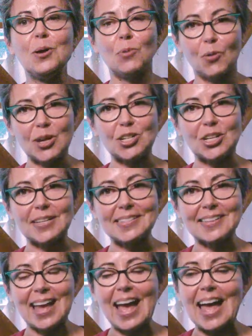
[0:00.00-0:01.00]

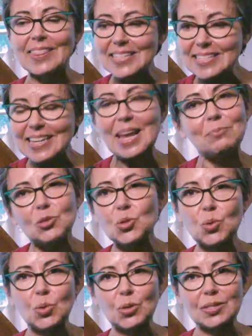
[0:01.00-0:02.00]
Mauritius. And the same
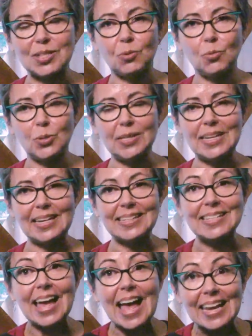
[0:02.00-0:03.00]
tools that we would
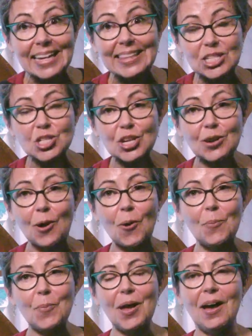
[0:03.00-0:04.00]
need to edit the
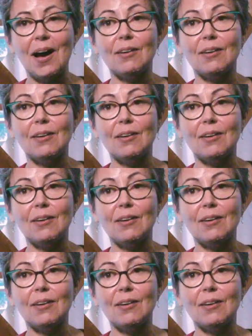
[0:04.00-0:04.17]
genome